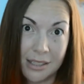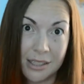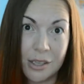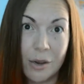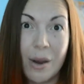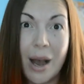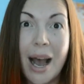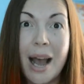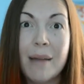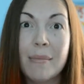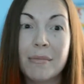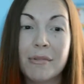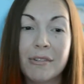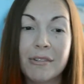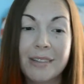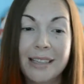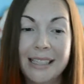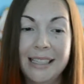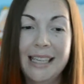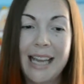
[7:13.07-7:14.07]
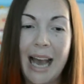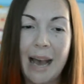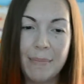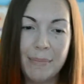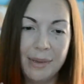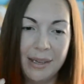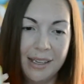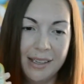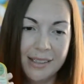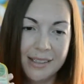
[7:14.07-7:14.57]
So I'm really
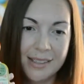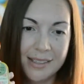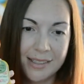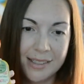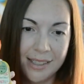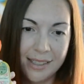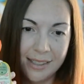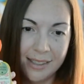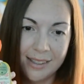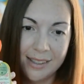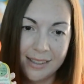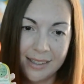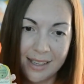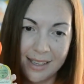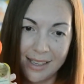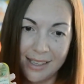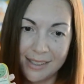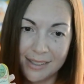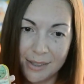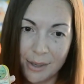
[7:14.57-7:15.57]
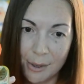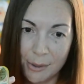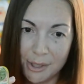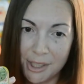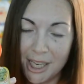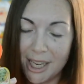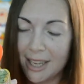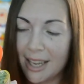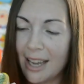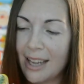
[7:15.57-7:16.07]
happy to see that he's
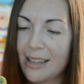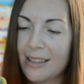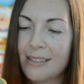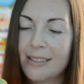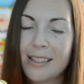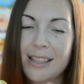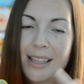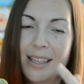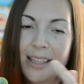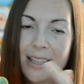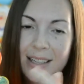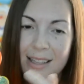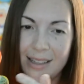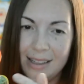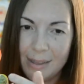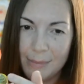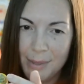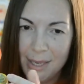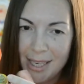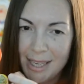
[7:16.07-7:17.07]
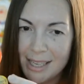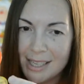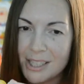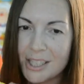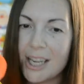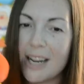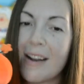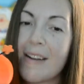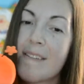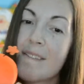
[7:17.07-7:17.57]
OJ again. Limited
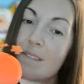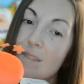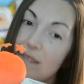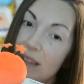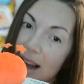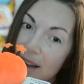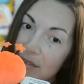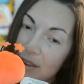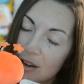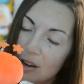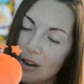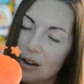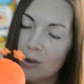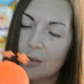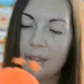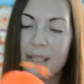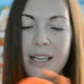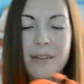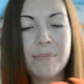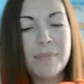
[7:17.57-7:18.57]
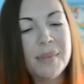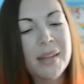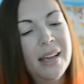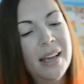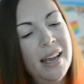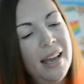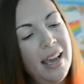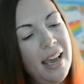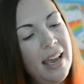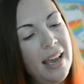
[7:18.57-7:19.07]
edition, 500 only.
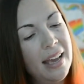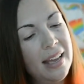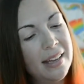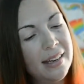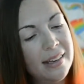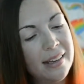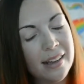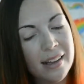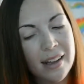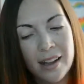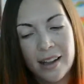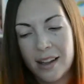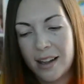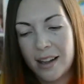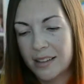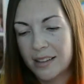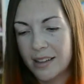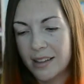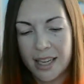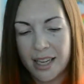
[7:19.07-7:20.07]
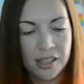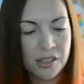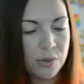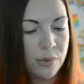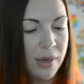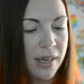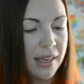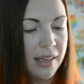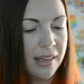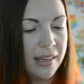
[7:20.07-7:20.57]
And a lot like
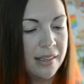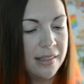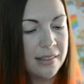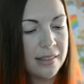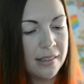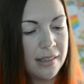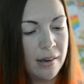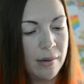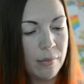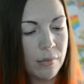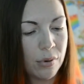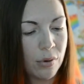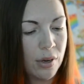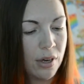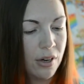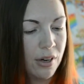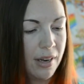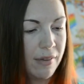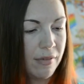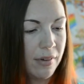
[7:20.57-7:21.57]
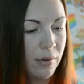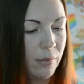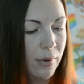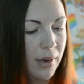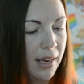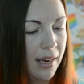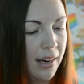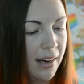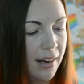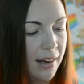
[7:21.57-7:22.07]
Twink, he's embroidered
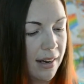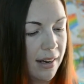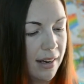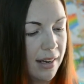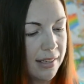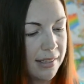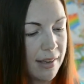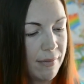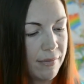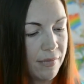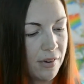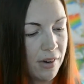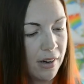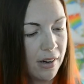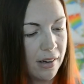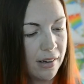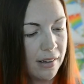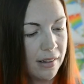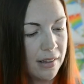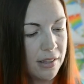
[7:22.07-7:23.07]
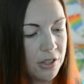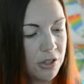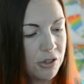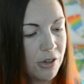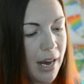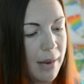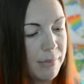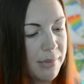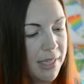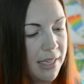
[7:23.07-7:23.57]
everywhere except for the
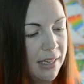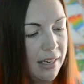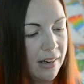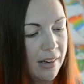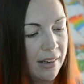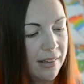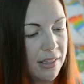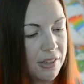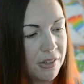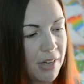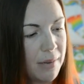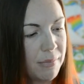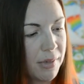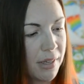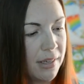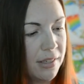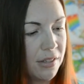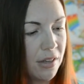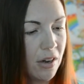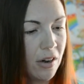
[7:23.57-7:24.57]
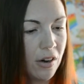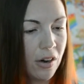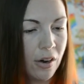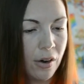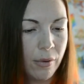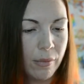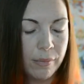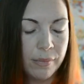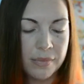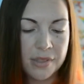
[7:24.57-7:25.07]
stripes here and the stripes on his
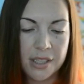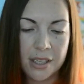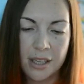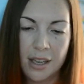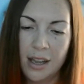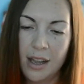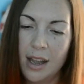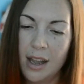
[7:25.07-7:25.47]
arms.